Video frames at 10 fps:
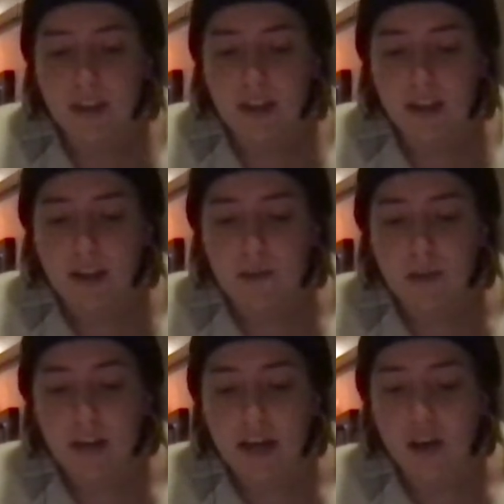And when
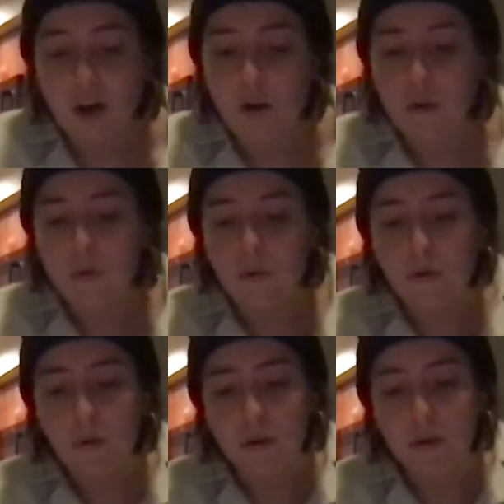I go,
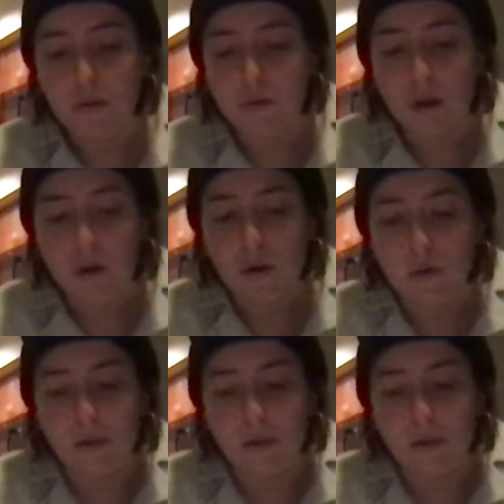or you go,